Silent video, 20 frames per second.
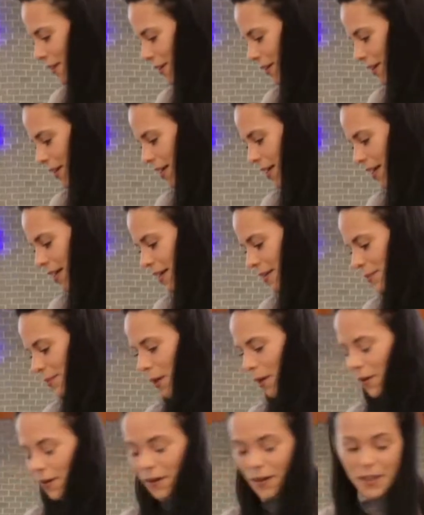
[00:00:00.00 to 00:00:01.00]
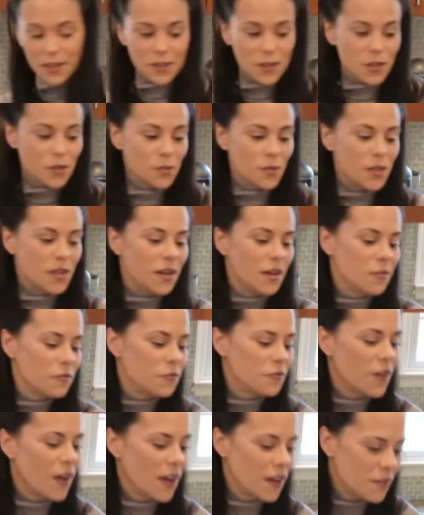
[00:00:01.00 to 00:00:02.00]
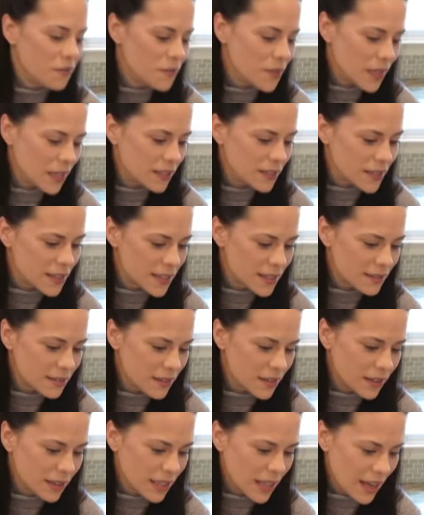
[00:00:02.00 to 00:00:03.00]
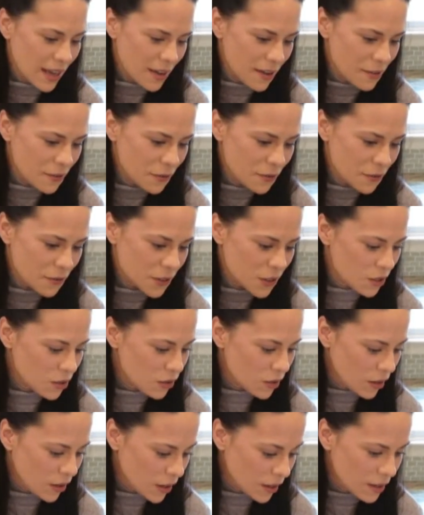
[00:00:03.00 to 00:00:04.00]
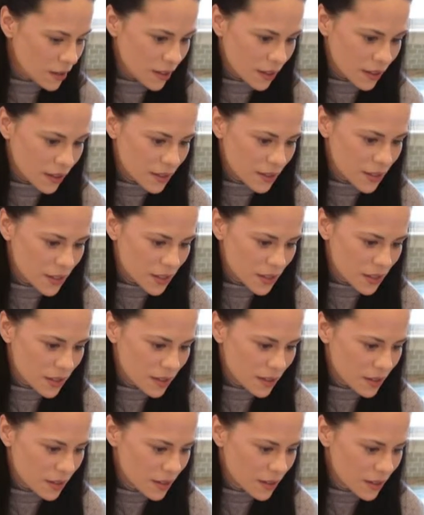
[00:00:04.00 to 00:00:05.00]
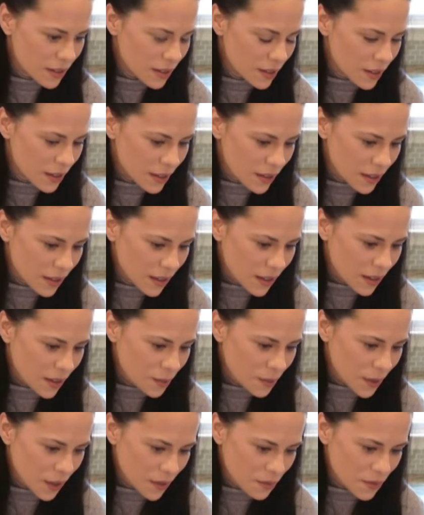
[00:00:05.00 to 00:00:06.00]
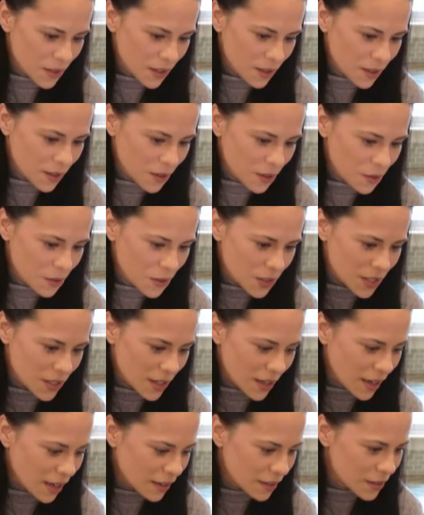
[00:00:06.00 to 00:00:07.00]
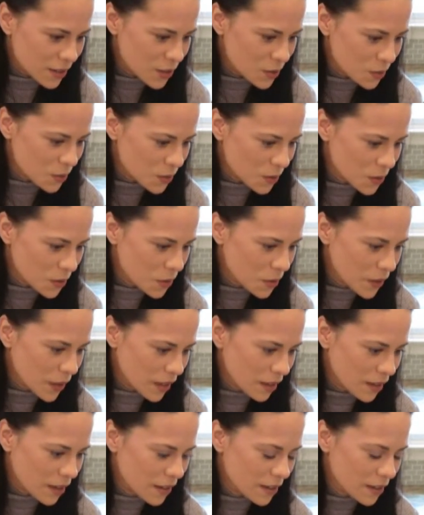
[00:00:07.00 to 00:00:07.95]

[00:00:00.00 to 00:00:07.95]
All right, so we have 5 minutes left on this. I'm going to go to X real quick.